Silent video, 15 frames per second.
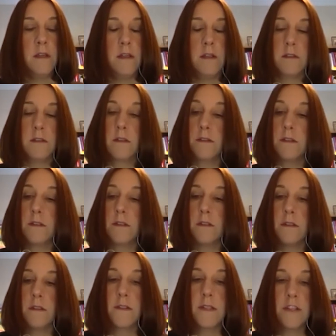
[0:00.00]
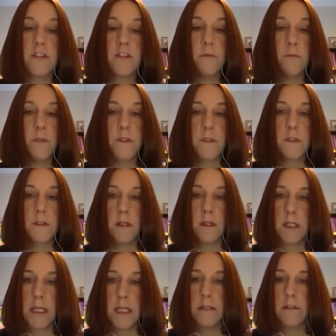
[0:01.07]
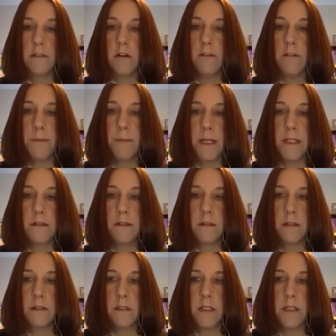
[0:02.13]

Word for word: Uh, so the, the session was kicked off by Dr.